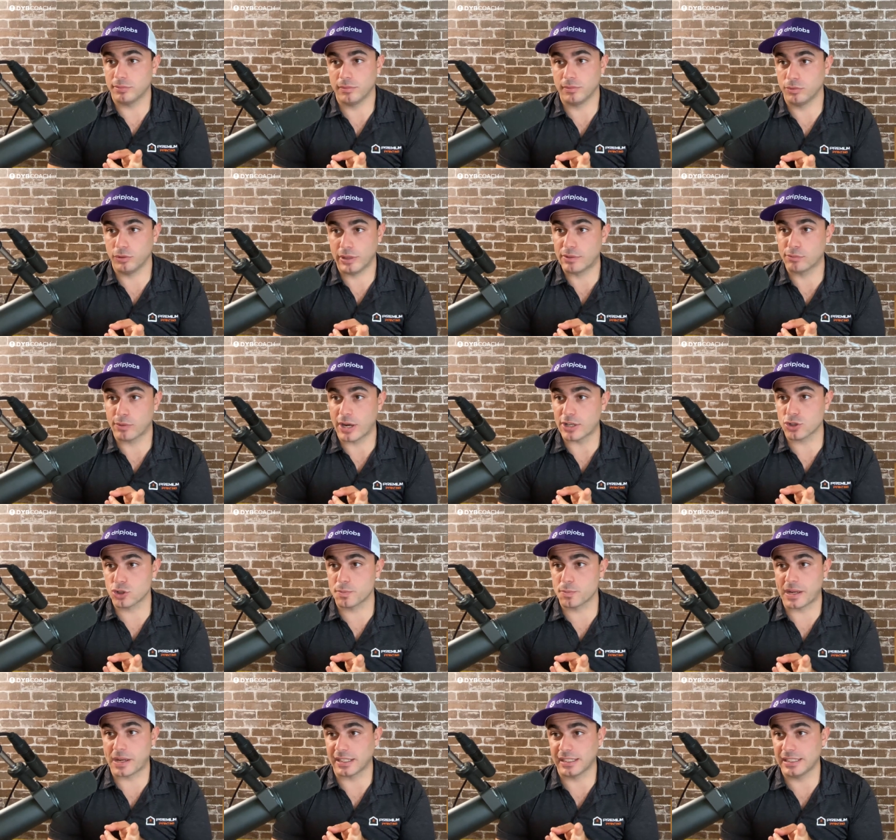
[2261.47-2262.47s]
in
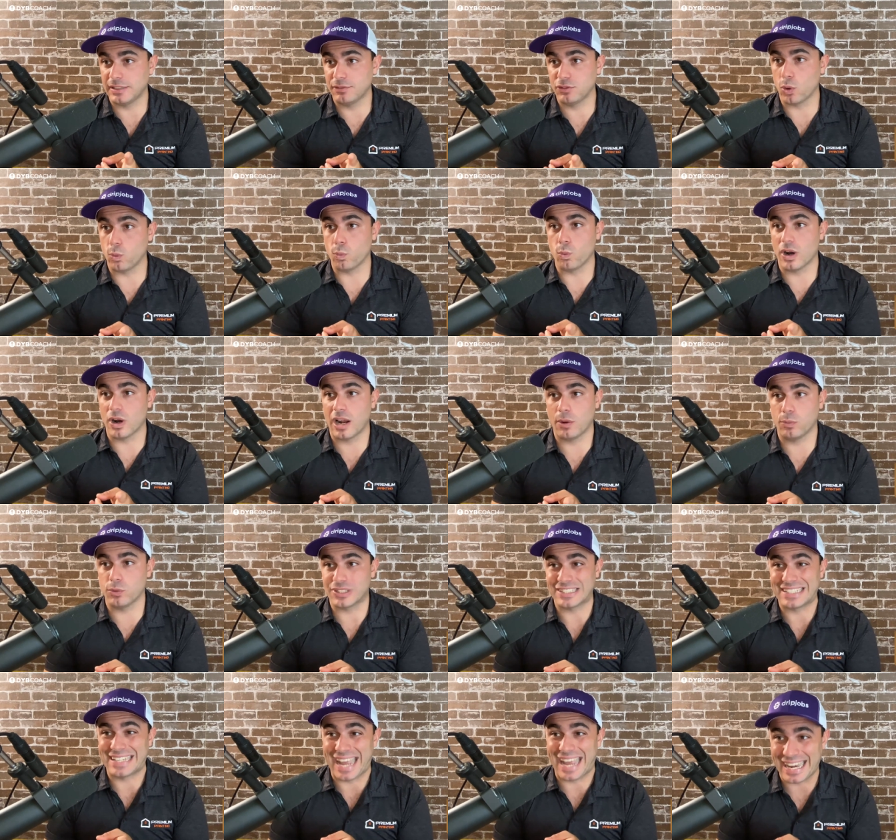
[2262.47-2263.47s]
retrospect, I didn't even know what I
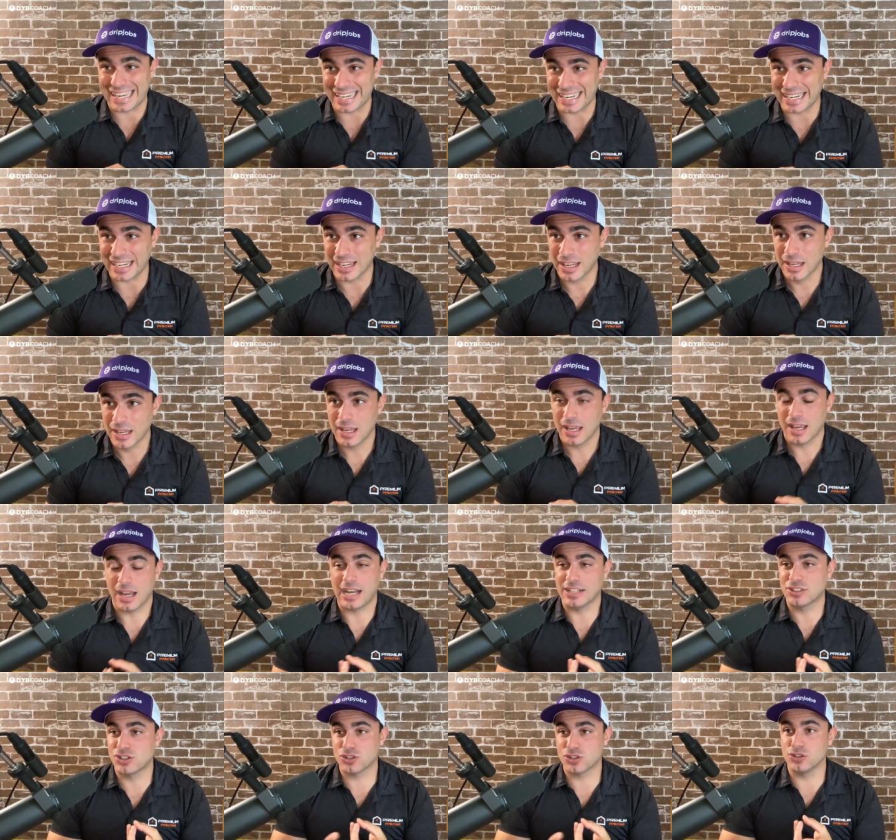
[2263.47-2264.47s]
was getting.
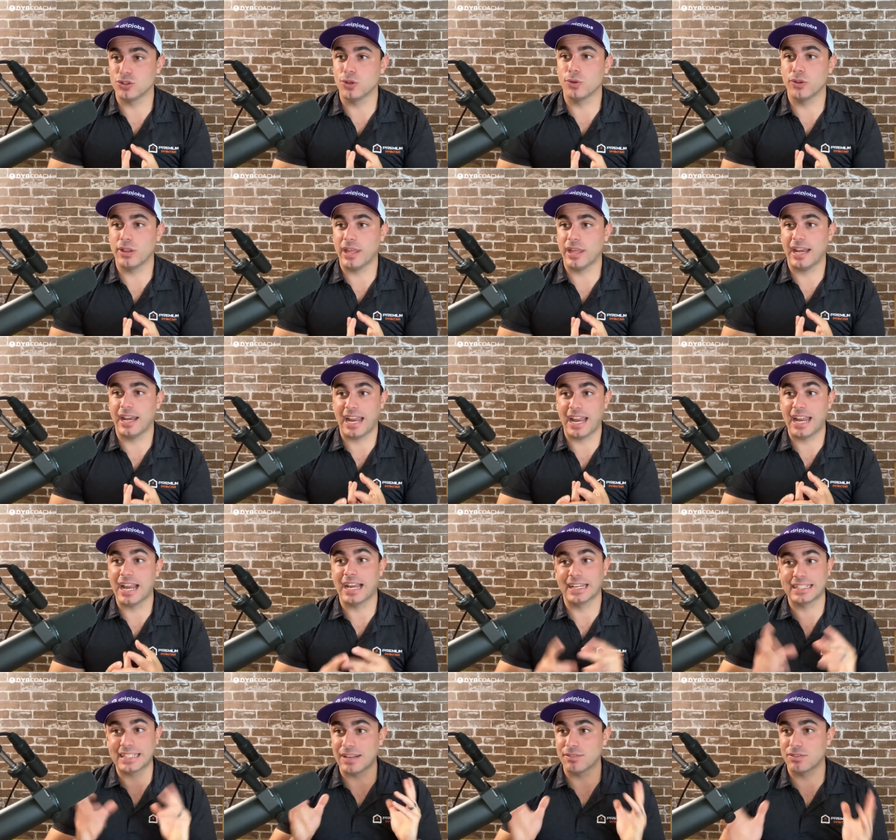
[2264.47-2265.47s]
I just knew mm-hmm. that hey,
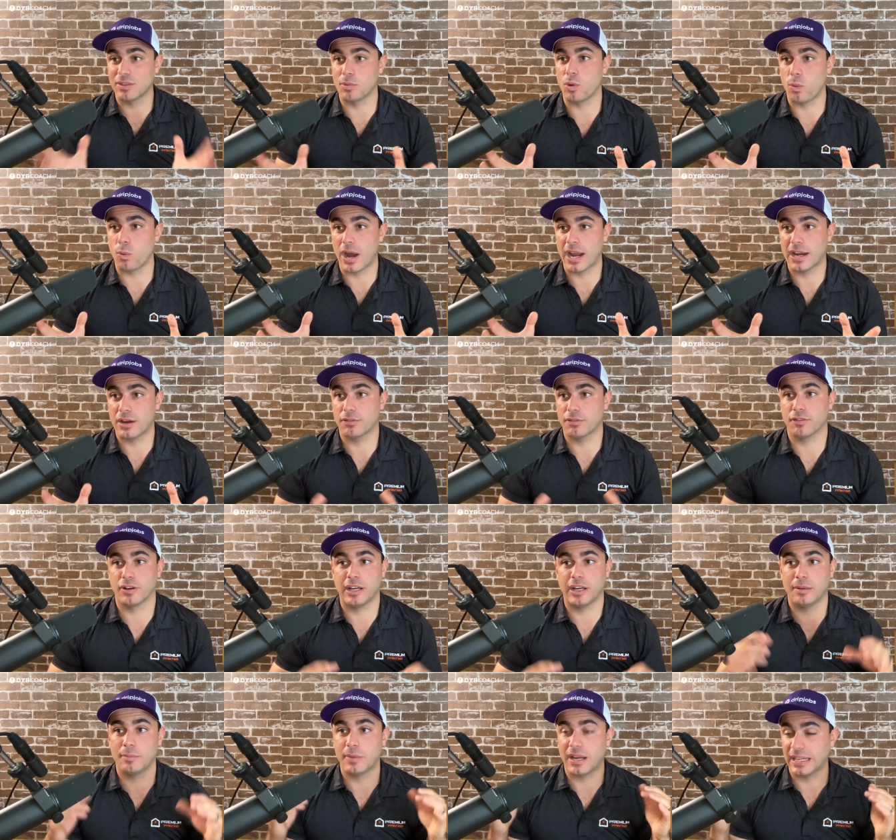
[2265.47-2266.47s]
I gave them a
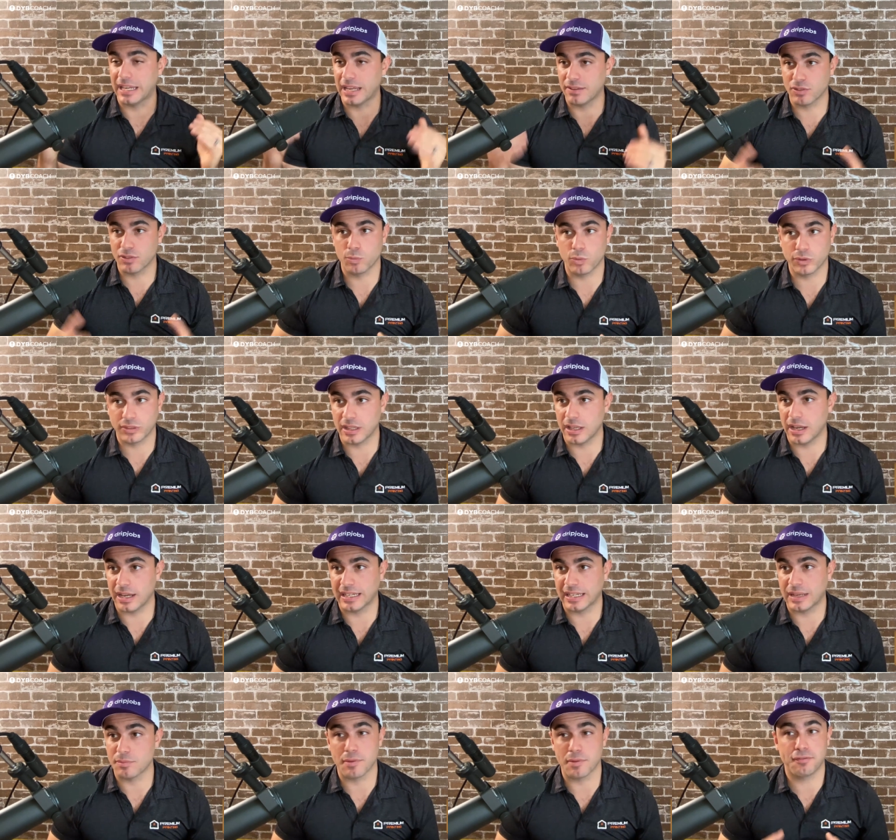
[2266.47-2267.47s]
wireframe. I gave them with the, I
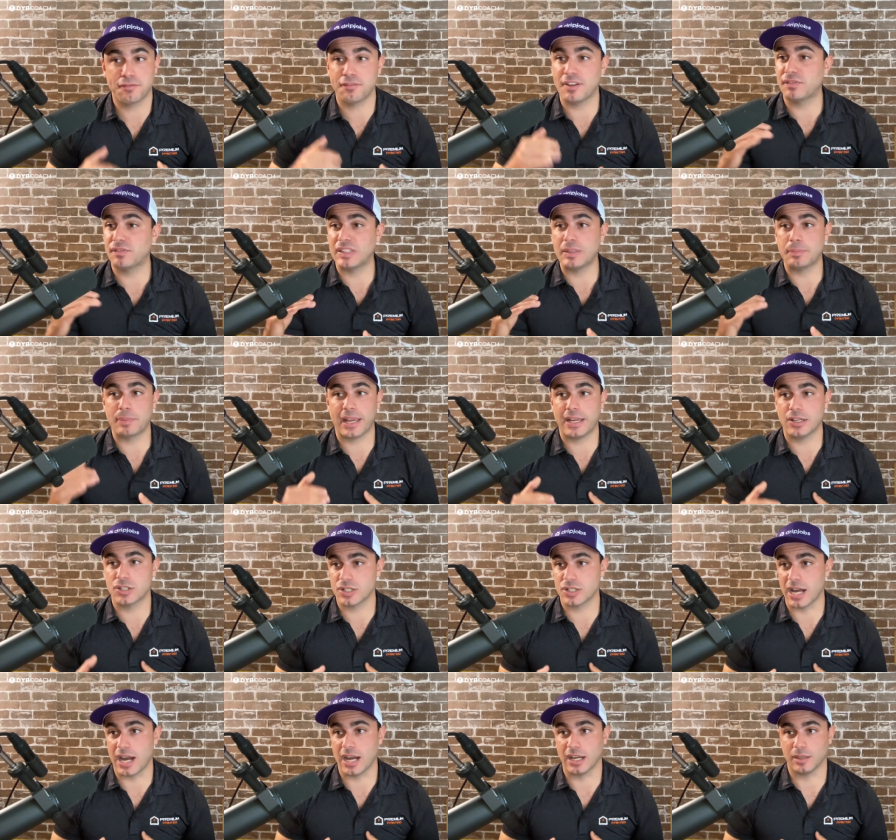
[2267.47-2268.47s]
gave them a 50 page
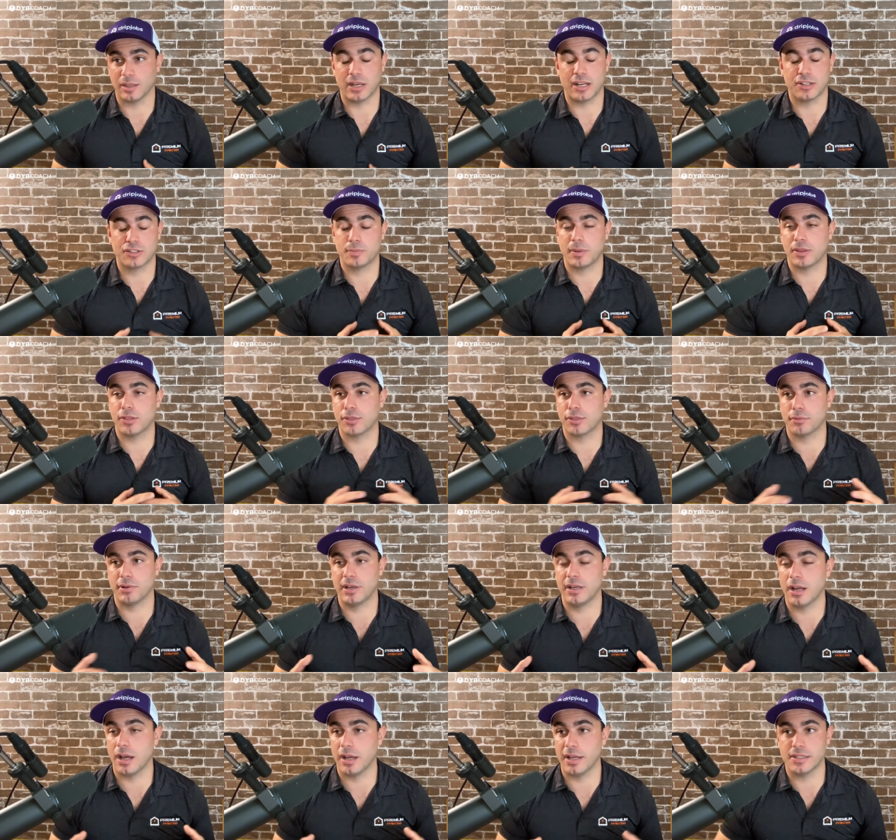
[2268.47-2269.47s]
document. I spent
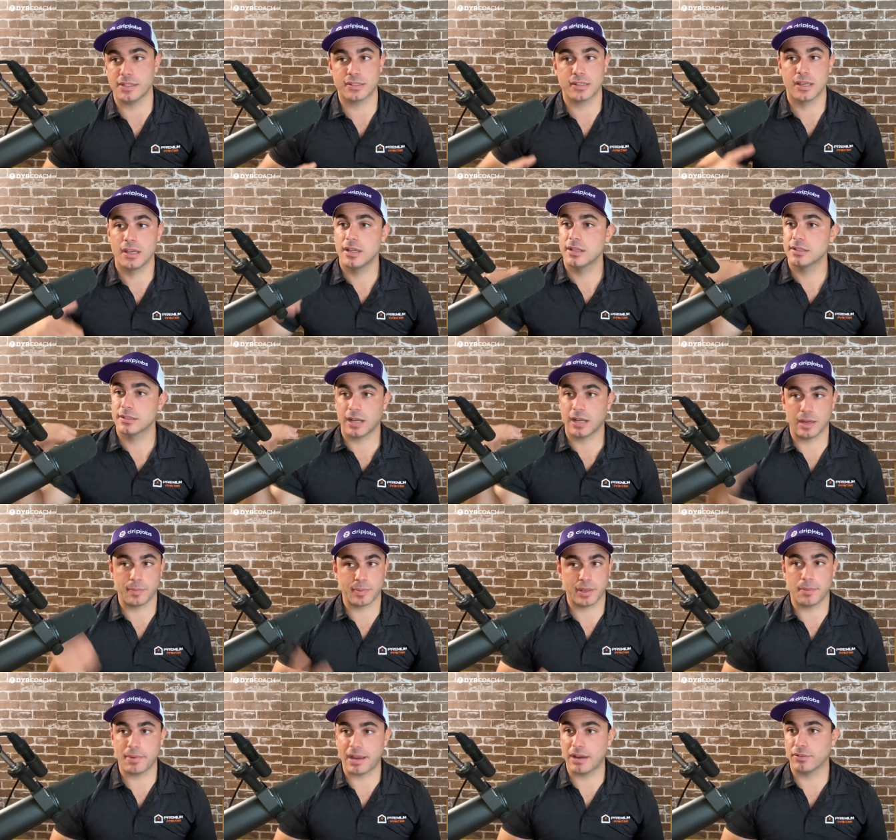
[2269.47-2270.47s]
three nights
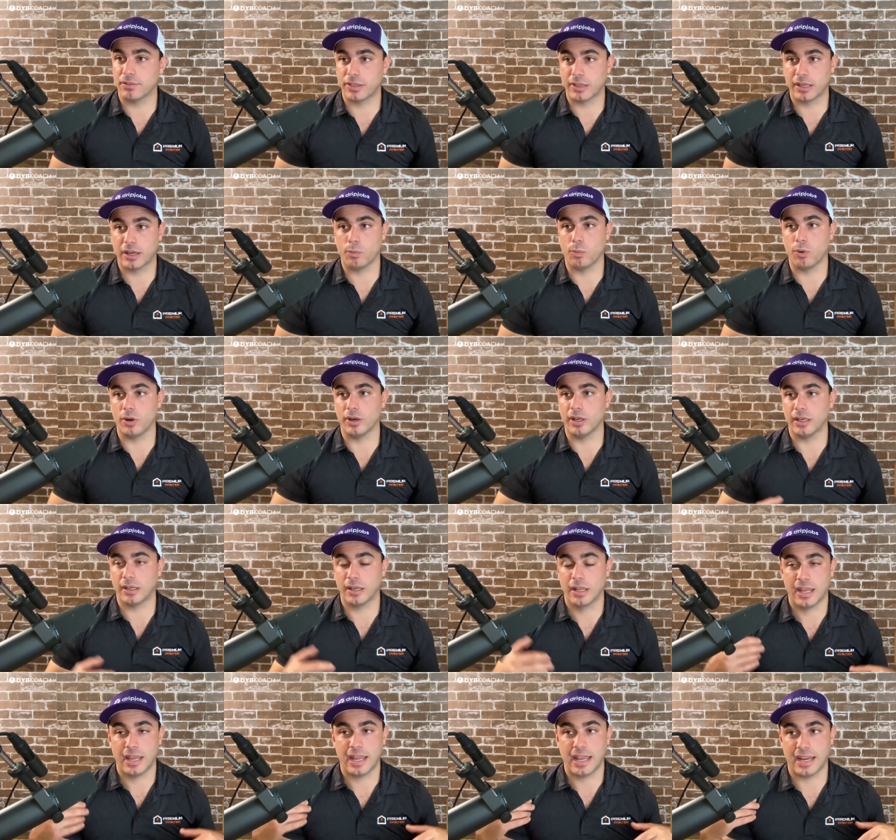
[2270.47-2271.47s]
typing up everything I wanted,
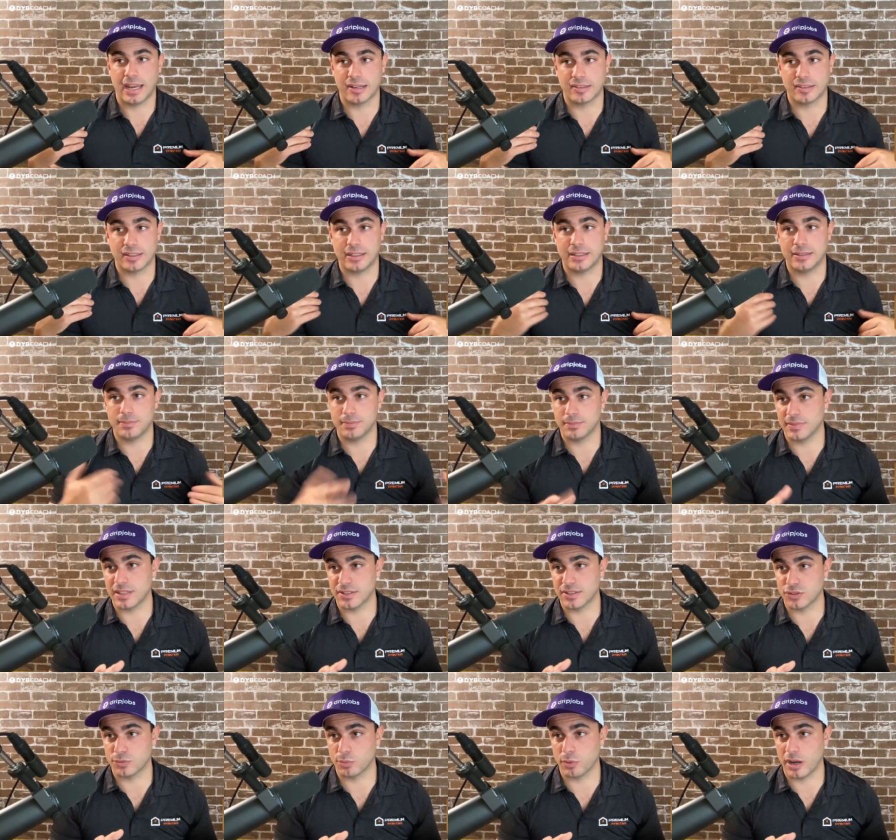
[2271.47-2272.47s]
and I said,
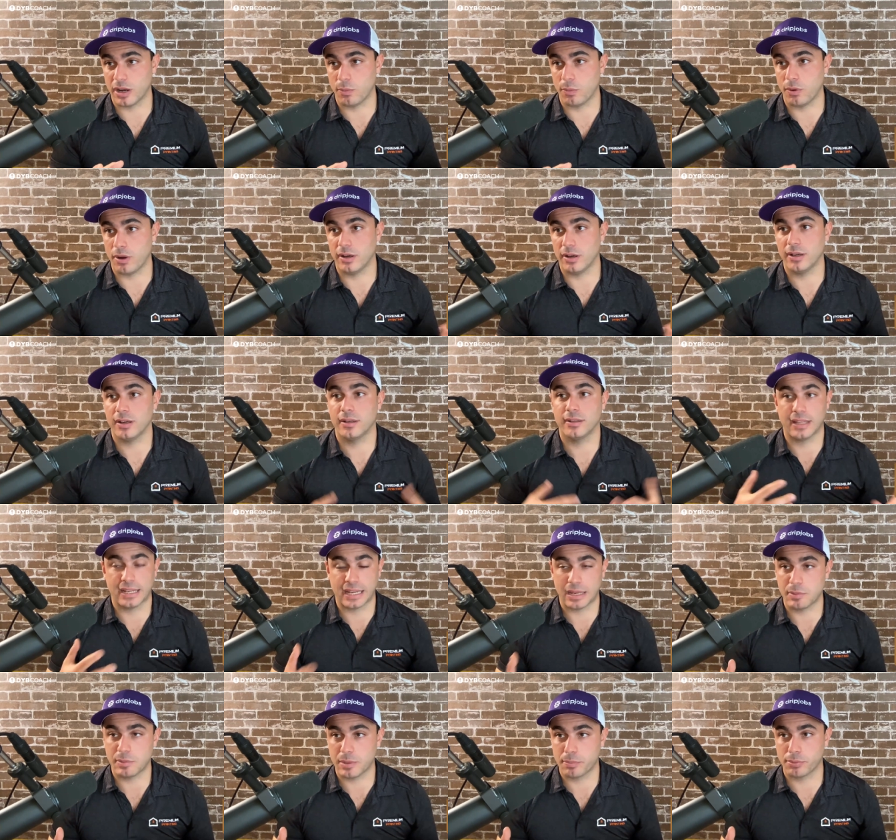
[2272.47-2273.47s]
"This is what I want." They
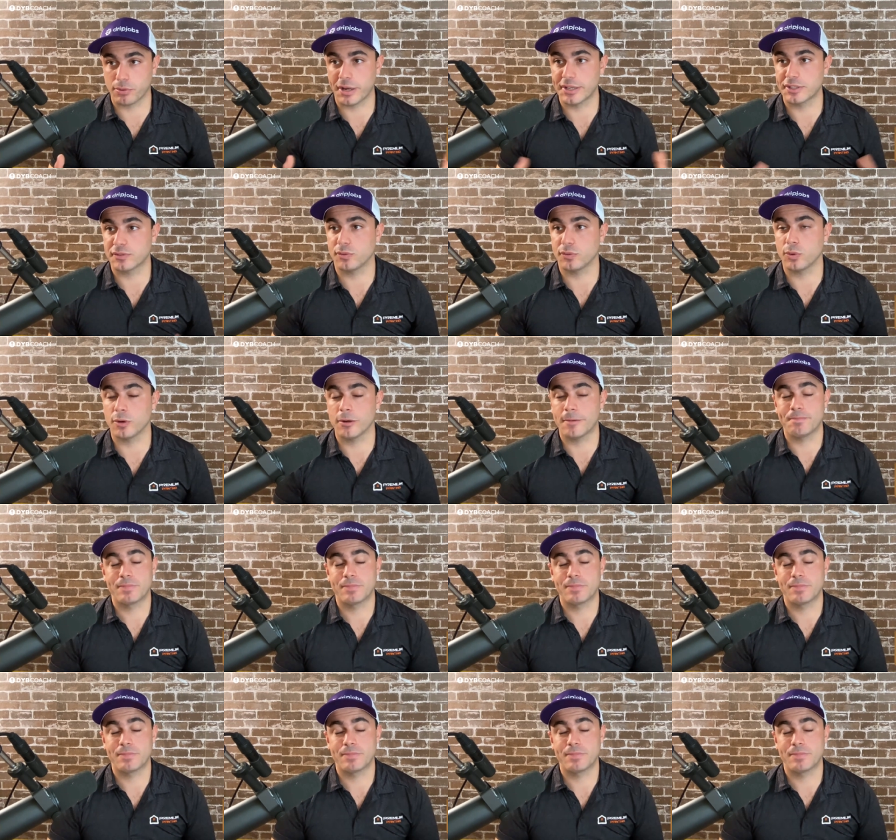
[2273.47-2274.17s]
gave me a price for it.